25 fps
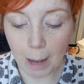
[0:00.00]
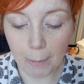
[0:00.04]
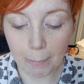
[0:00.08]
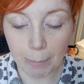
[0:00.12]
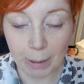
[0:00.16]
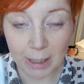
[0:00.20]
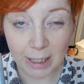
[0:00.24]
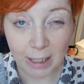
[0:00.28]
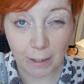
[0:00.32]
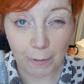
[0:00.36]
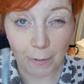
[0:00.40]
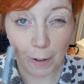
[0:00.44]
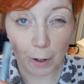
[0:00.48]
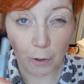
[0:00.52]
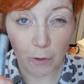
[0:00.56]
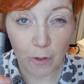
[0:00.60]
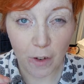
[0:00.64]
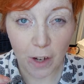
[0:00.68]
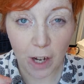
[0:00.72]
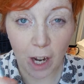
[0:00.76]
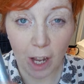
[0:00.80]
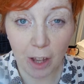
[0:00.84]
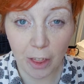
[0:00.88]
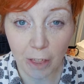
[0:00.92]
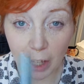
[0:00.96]
Because I
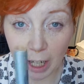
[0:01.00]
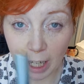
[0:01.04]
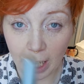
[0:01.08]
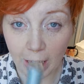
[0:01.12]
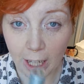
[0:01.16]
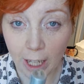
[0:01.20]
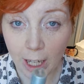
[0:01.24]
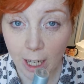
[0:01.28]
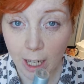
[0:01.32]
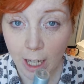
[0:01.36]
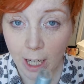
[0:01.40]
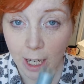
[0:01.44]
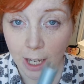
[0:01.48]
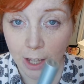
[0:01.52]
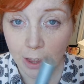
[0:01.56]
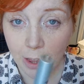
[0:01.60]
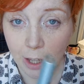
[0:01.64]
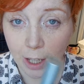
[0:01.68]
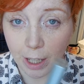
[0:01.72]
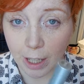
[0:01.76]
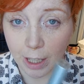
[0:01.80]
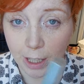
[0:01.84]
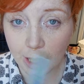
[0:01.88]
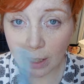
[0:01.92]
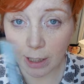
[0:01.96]
found nothing
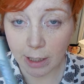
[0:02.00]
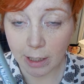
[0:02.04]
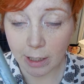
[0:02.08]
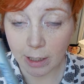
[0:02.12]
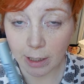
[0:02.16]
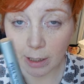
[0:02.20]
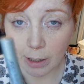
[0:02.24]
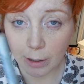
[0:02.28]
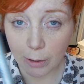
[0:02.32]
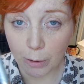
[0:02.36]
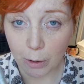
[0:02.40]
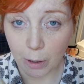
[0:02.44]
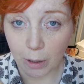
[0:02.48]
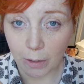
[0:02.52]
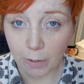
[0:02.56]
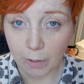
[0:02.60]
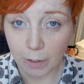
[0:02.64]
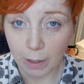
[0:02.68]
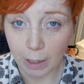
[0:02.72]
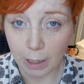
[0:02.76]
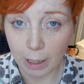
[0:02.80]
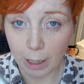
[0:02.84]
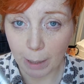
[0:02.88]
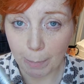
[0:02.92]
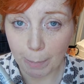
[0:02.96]
that is sort of
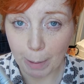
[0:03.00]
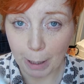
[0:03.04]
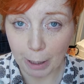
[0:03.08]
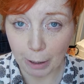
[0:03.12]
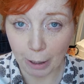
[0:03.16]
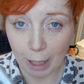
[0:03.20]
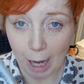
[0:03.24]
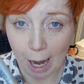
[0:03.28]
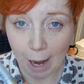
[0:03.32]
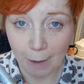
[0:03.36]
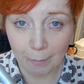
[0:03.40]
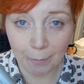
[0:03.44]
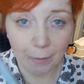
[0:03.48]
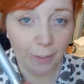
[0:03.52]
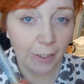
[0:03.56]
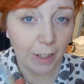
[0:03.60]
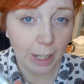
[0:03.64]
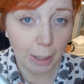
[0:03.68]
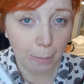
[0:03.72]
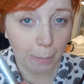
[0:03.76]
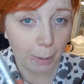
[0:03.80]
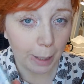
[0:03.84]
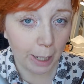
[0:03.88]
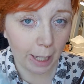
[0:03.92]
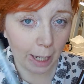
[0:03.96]
a better
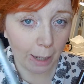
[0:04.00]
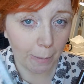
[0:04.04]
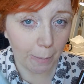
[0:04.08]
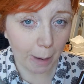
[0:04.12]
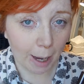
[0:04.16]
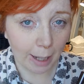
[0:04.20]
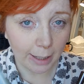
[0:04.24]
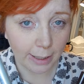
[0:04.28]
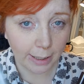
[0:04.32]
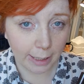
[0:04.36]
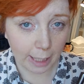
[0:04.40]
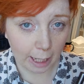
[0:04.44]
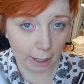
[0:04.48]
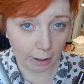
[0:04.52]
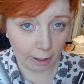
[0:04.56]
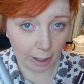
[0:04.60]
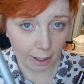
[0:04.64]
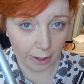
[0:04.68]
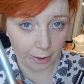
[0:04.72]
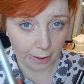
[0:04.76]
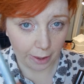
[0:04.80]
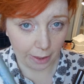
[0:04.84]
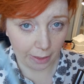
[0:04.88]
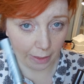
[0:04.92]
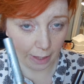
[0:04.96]
MVP
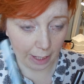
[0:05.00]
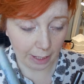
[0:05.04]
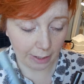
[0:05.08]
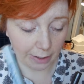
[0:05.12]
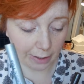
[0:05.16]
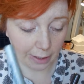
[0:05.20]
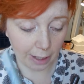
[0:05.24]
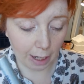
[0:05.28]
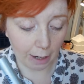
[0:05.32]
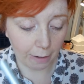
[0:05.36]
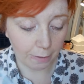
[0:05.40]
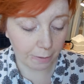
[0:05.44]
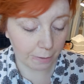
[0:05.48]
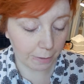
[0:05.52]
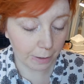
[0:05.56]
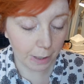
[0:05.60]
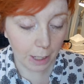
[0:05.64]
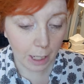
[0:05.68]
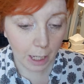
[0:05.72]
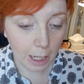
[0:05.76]
mascara than this stuff.